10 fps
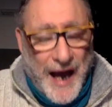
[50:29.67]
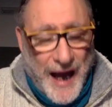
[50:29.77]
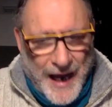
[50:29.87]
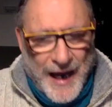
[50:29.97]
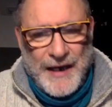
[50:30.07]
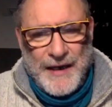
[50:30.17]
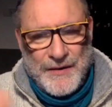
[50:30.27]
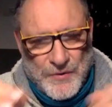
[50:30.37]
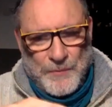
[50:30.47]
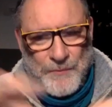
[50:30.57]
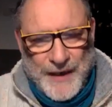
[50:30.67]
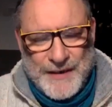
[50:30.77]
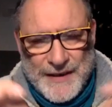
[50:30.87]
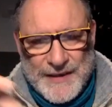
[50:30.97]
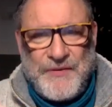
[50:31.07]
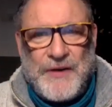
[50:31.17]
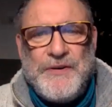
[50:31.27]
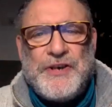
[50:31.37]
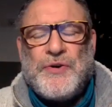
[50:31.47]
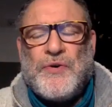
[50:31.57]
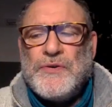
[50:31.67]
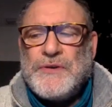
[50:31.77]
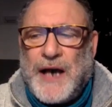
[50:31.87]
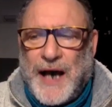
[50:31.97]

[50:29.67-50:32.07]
To make this very short,